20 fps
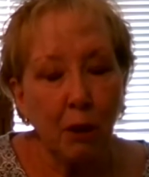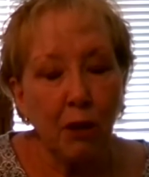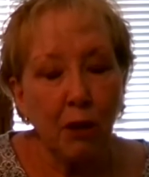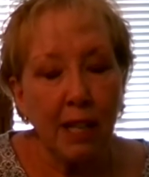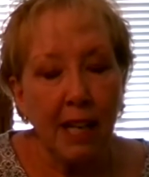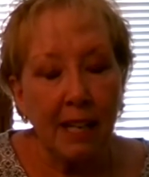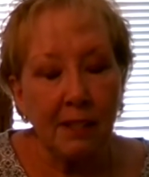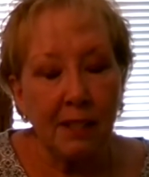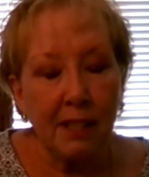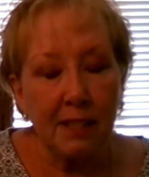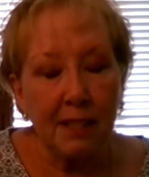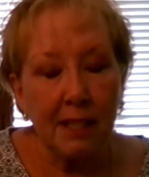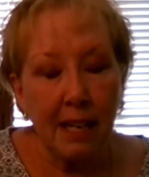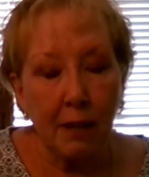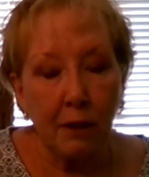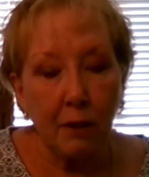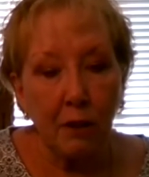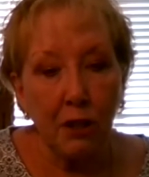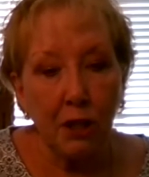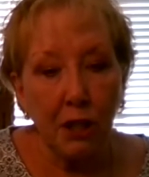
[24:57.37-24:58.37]
Yes, it's
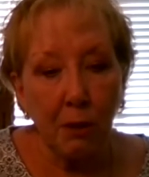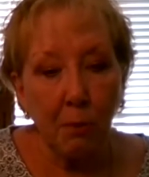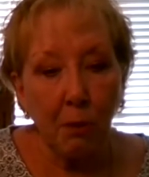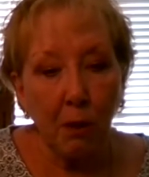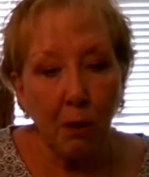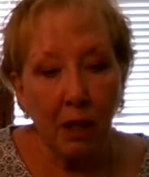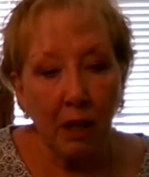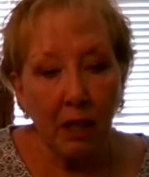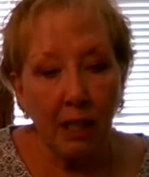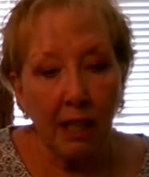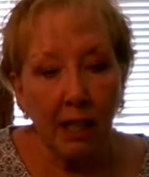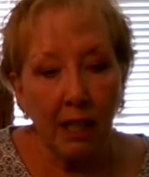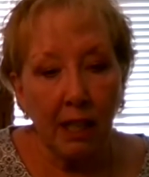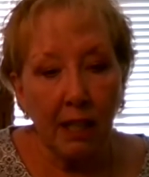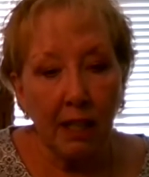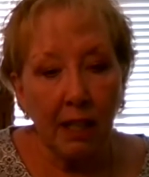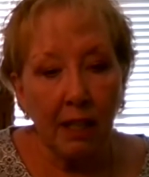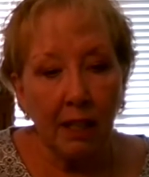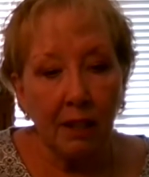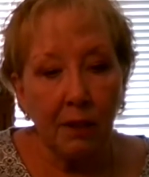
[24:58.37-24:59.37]
energy work.
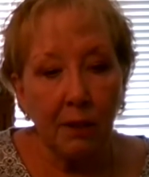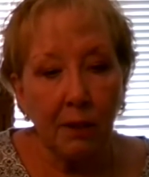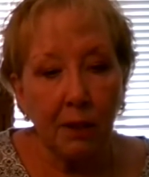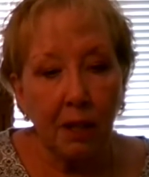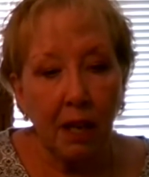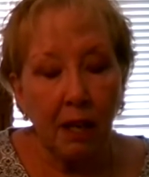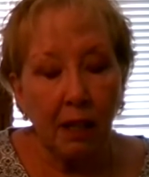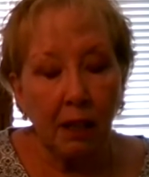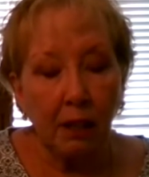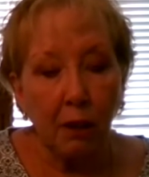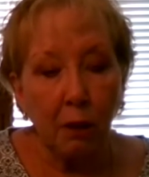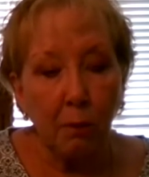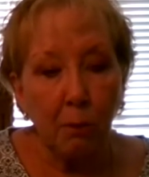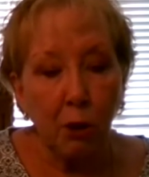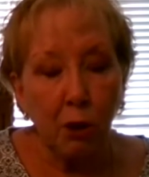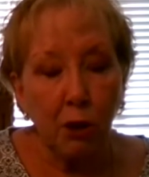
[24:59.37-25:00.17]
It is a little more